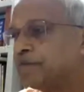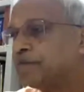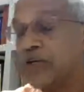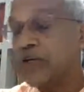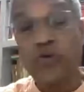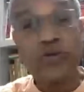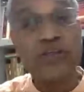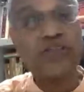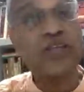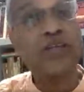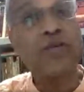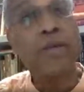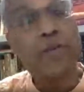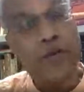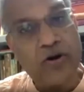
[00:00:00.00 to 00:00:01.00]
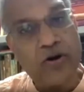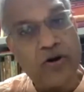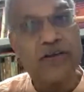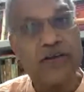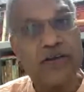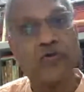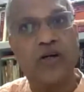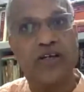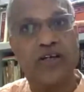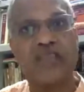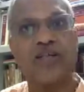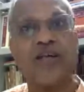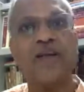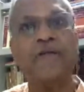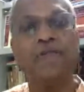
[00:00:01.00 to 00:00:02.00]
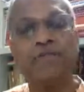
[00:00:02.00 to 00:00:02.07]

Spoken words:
So this is important to understand